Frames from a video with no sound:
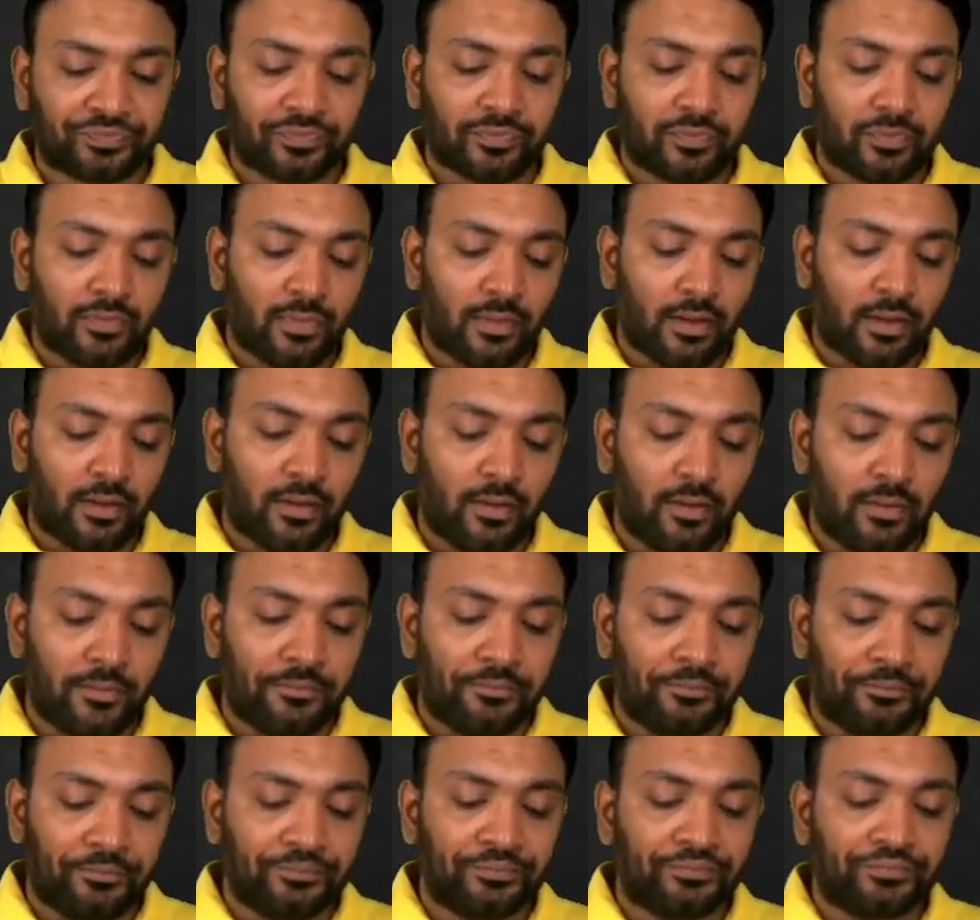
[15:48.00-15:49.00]

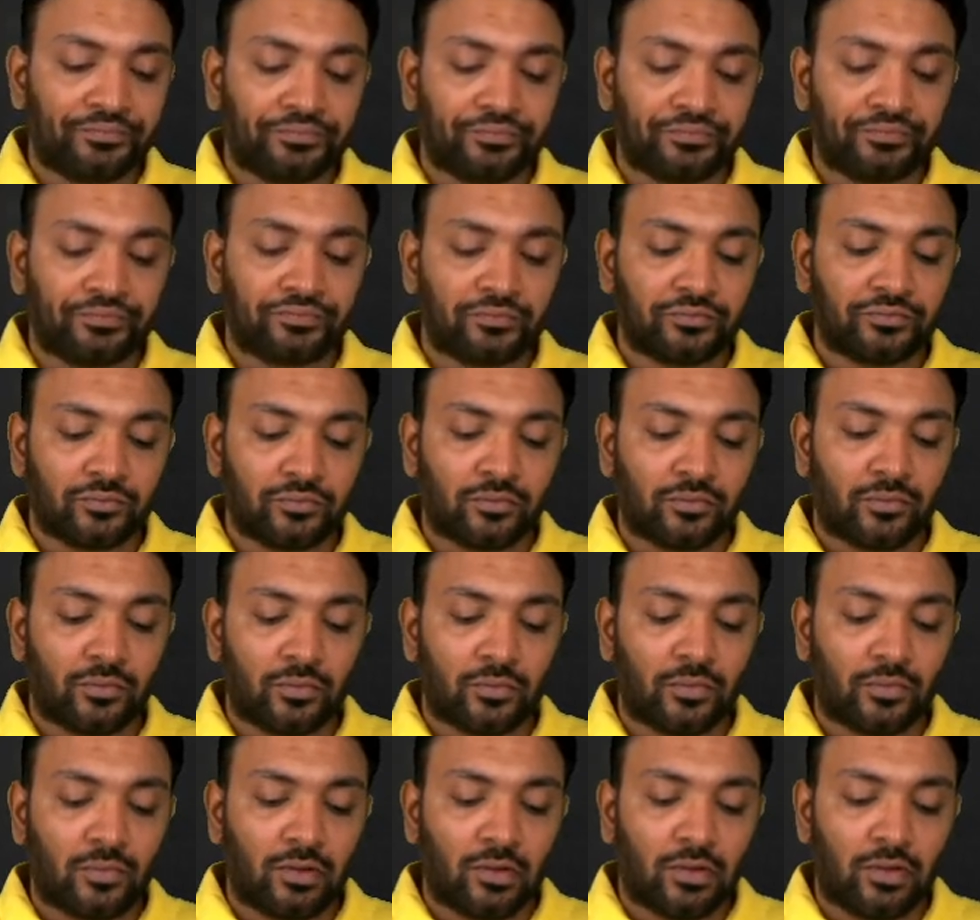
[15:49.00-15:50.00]

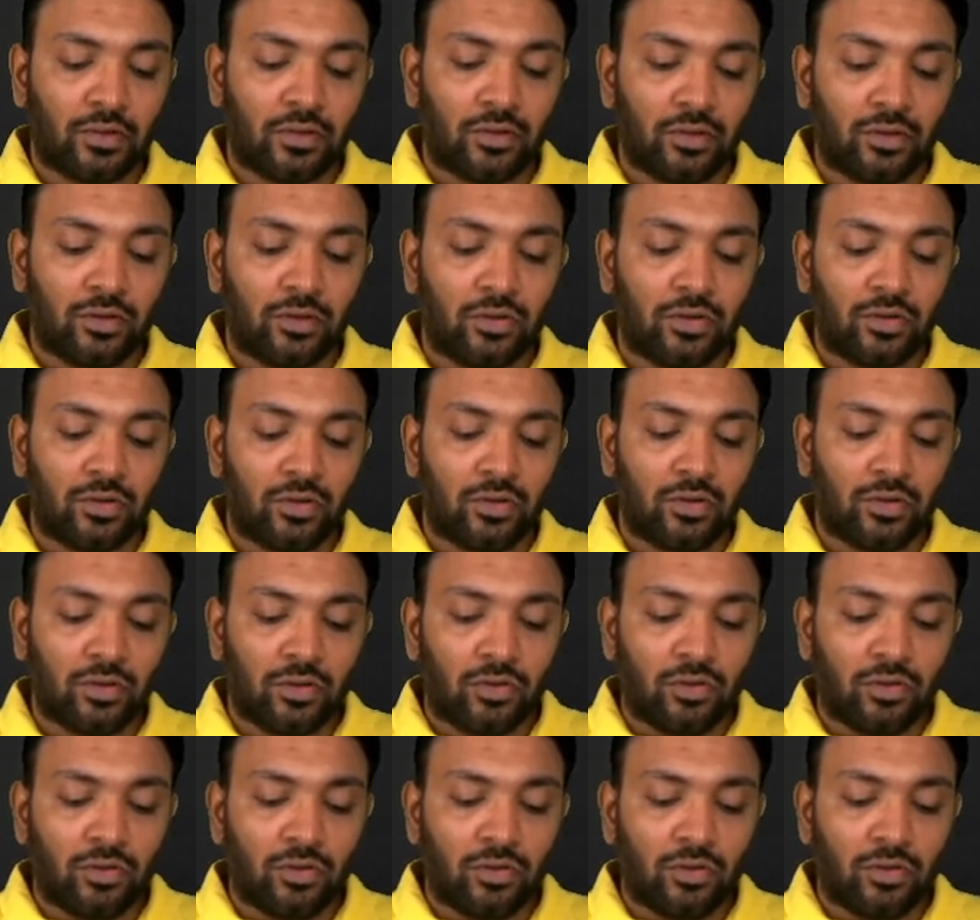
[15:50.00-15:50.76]
[no speech]